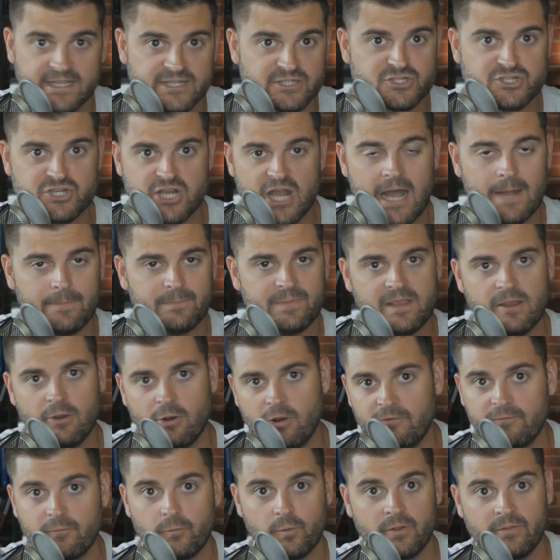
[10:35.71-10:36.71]
choppy or
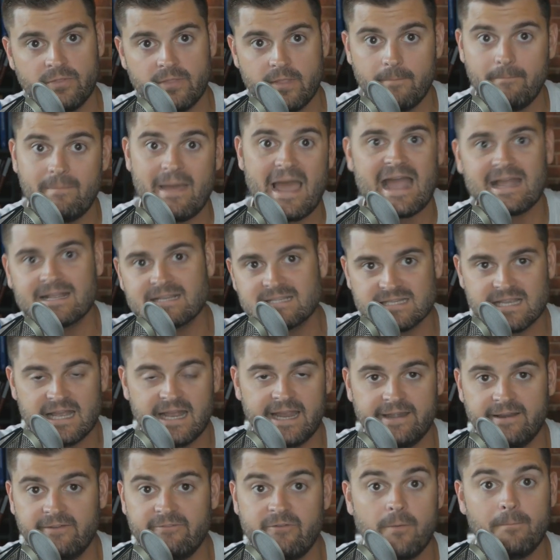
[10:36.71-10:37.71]
if we're on the backside
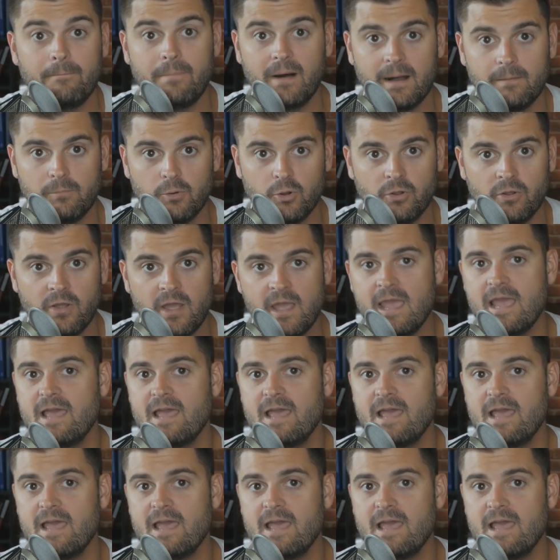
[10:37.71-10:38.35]
of a bubble,